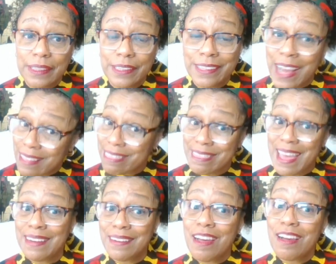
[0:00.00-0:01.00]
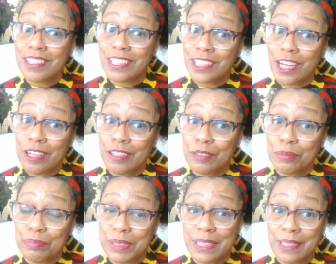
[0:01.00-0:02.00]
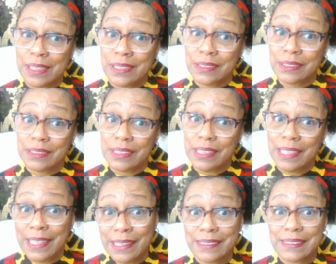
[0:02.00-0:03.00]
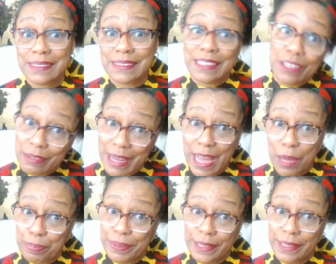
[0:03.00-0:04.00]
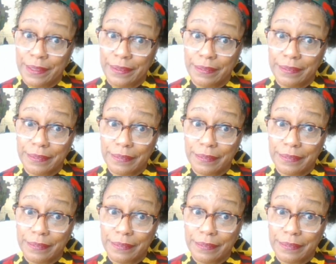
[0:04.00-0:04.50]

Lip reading: not that long ago, because it's still happening,